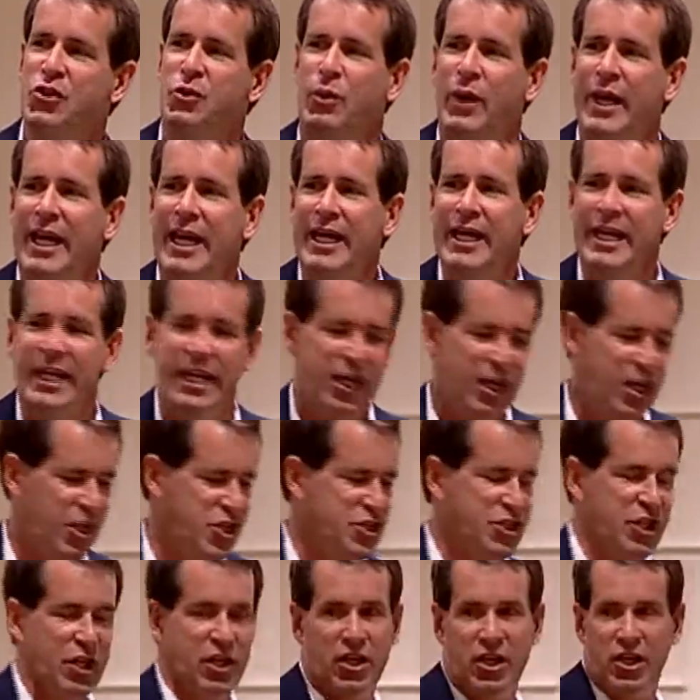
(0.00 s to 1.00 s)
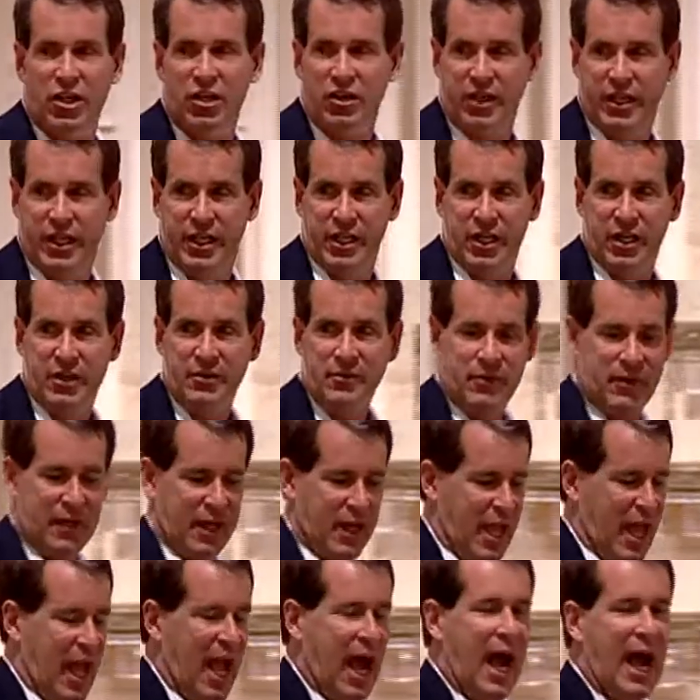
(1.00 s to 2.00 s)
3 years earlier,
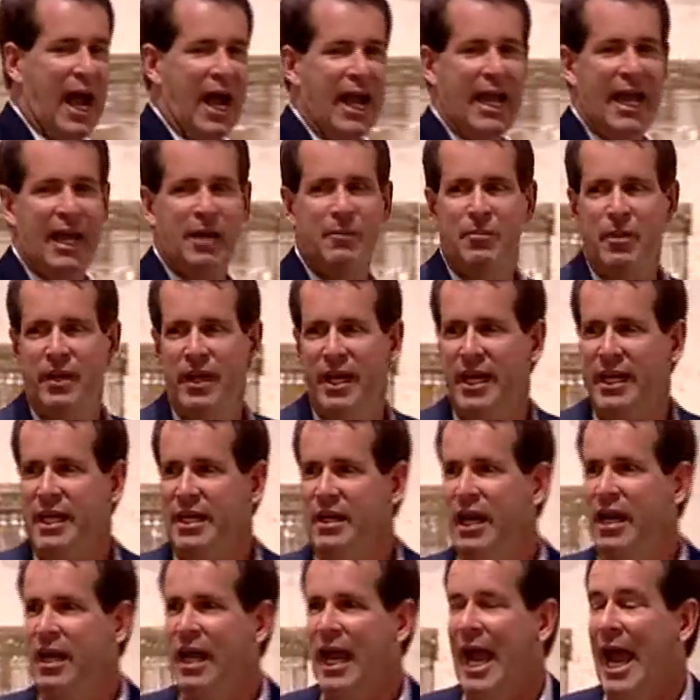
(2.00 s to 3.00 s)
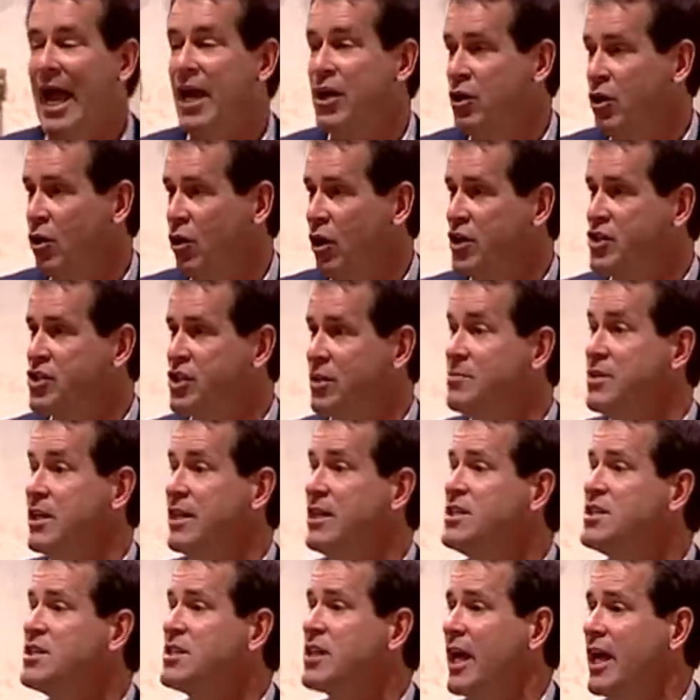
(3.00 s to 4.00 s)
I had been at
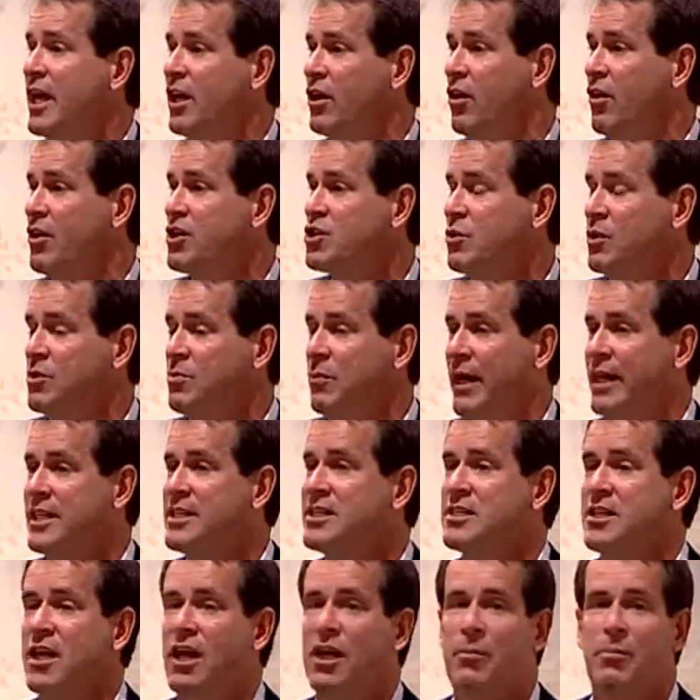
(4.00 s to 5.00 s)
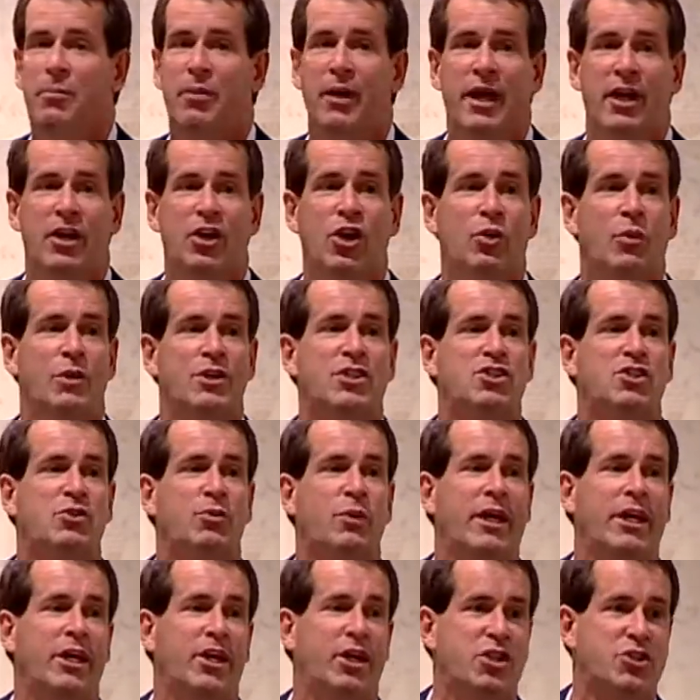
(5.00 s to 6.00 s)
Nordstrom's in St. Louis with my son Ben, who was
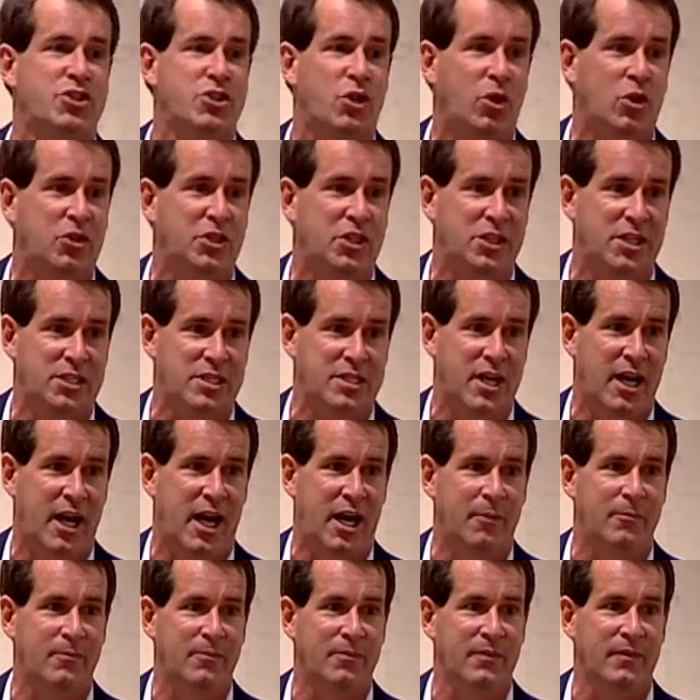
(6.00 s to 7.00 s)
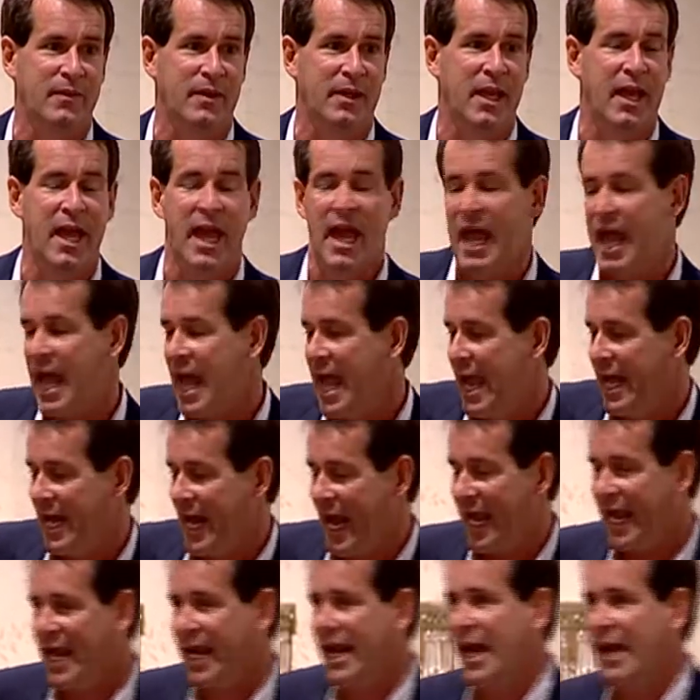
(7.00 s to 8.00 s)
3 years old at the time.
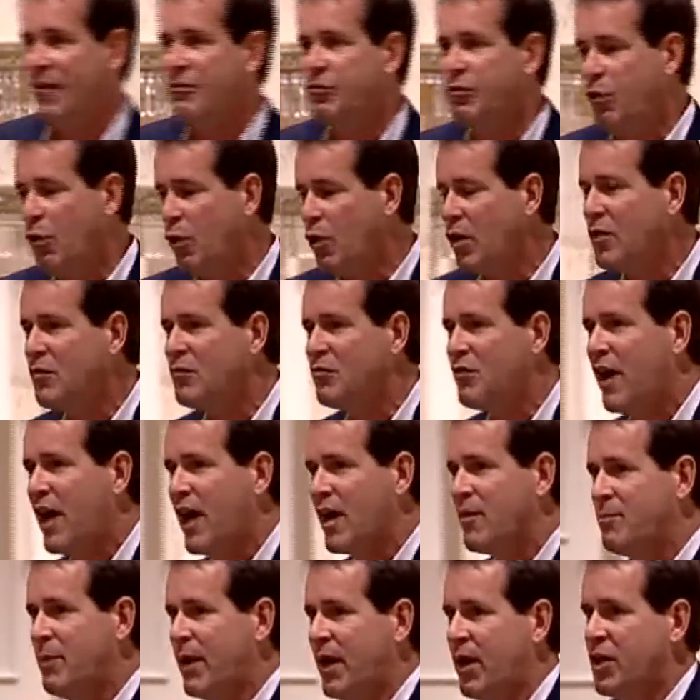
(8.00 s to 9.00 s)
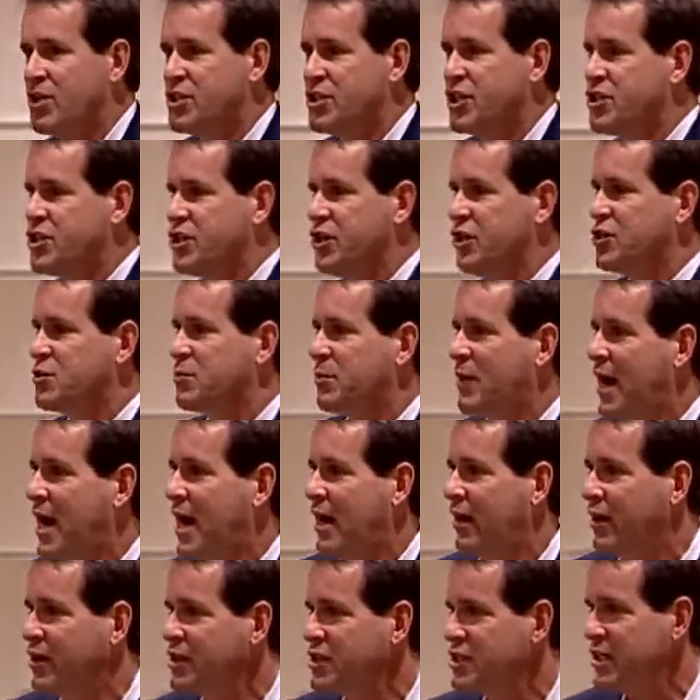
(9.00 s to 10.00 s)
And I had had 4 or 5 pairs of shoes
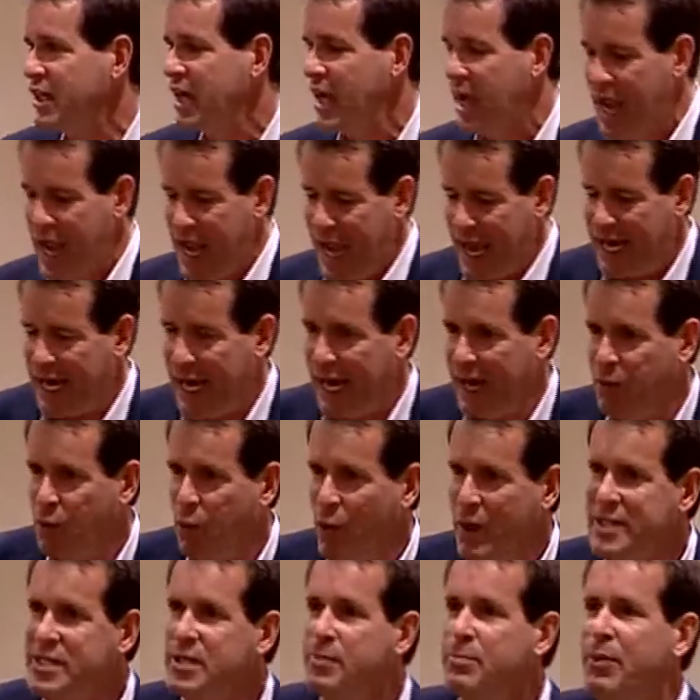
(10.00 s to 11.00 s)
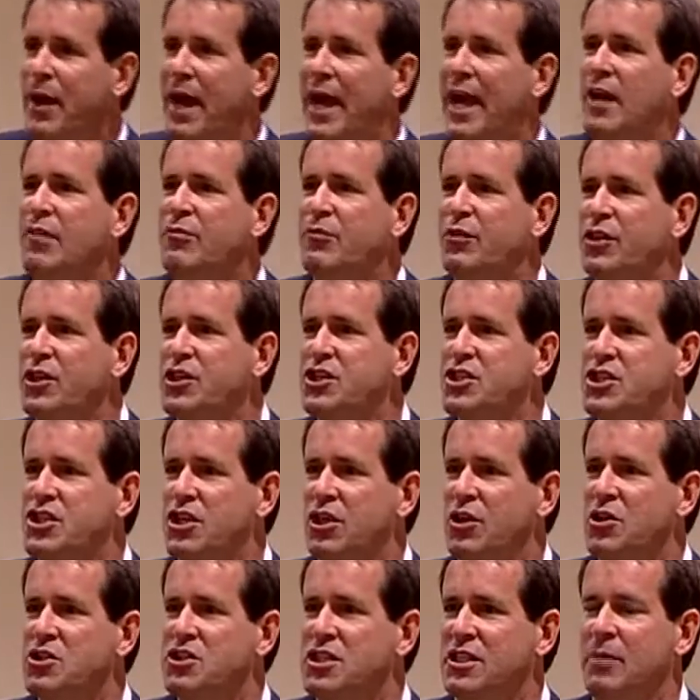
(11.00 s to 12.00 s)
polished, and I went to pay for the
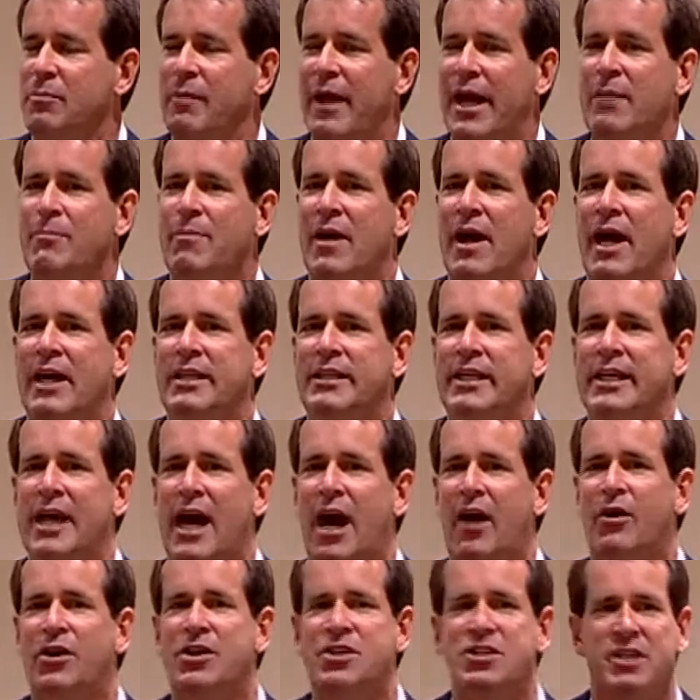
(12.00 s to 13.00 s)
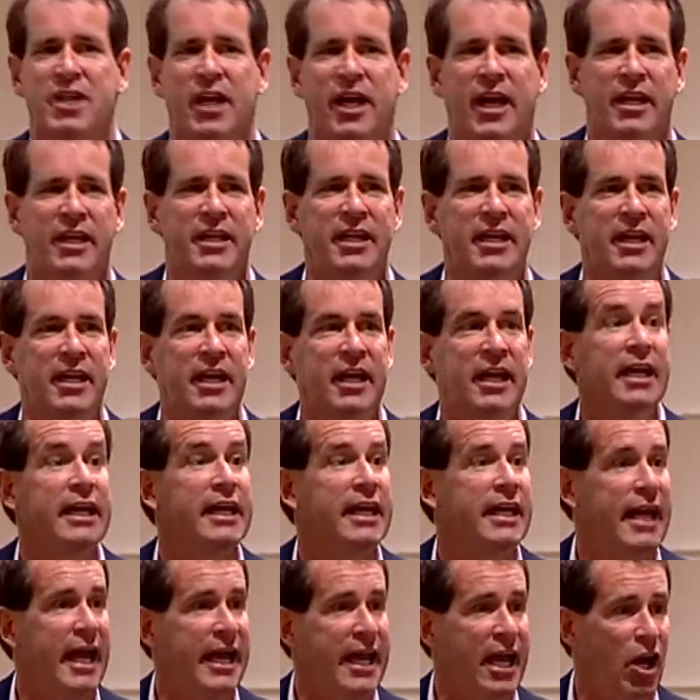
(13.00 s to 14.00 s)
shoes, and the man behind the counter said,
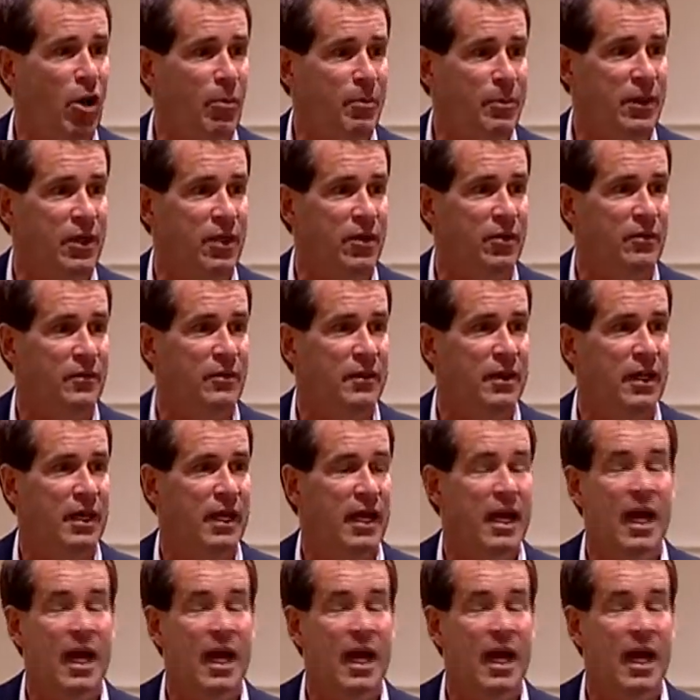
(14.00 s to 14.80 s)
"Can I help you?"